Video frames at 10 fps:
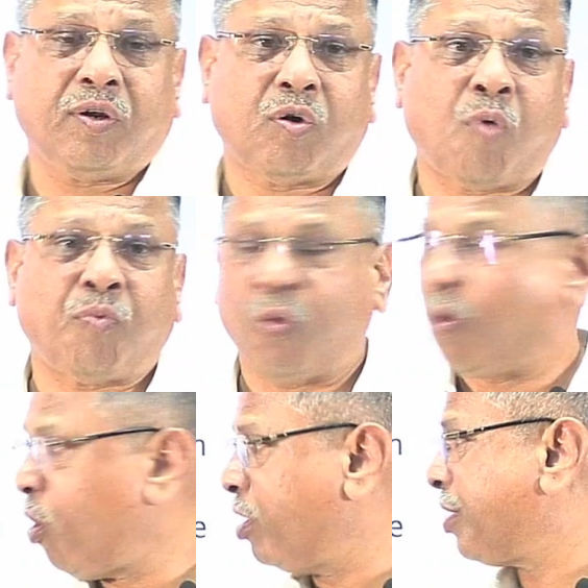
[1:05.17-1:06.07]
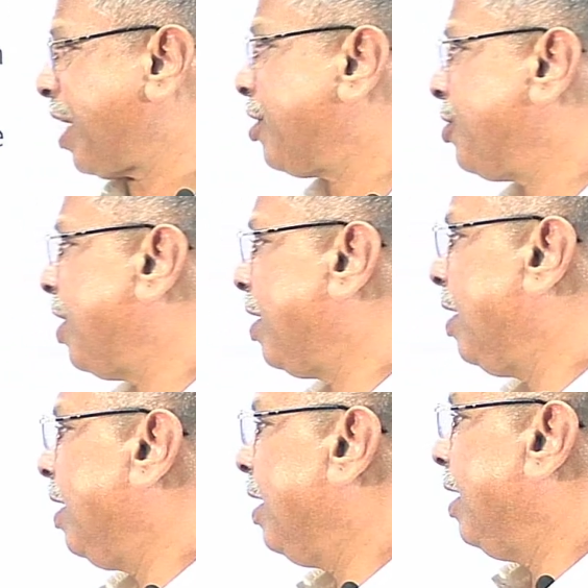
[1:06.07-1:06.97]
of overall structure
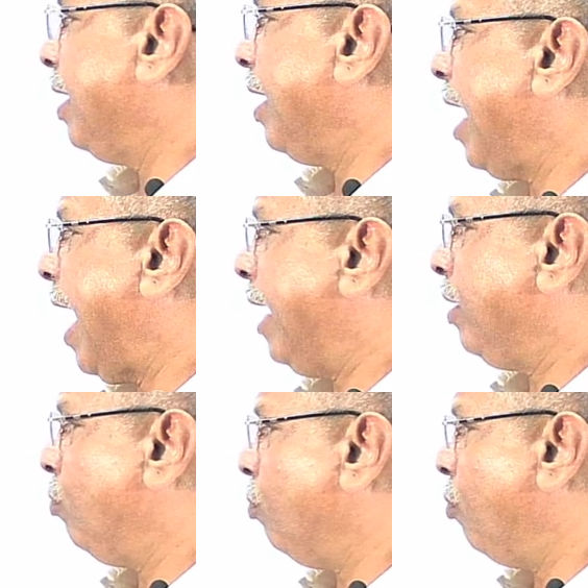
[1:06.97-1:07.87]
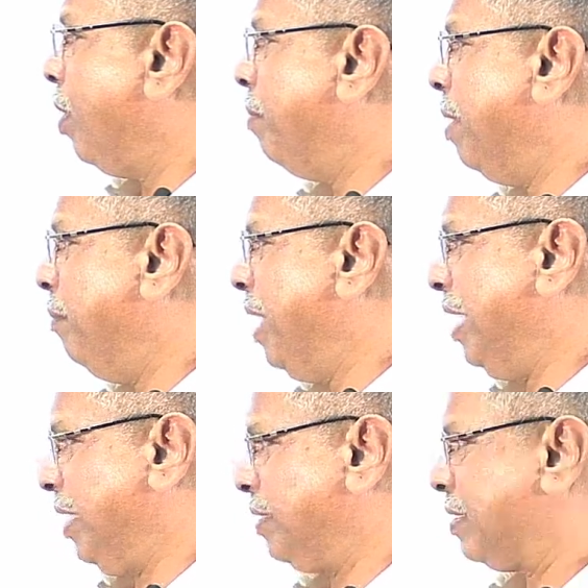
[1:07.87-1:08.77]
and verbal
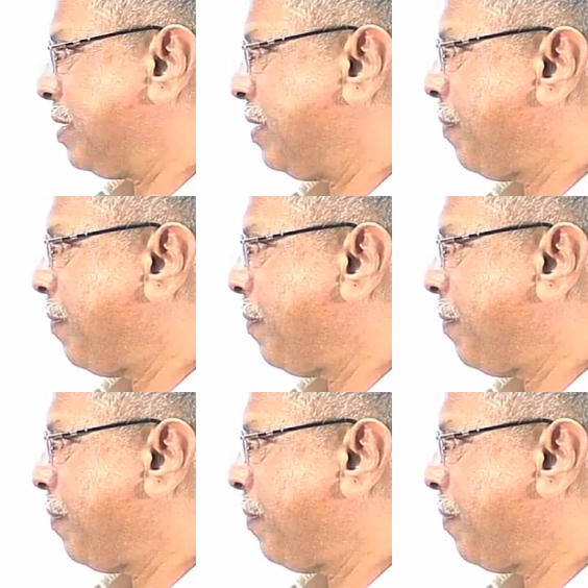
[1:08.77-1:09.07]
meanings.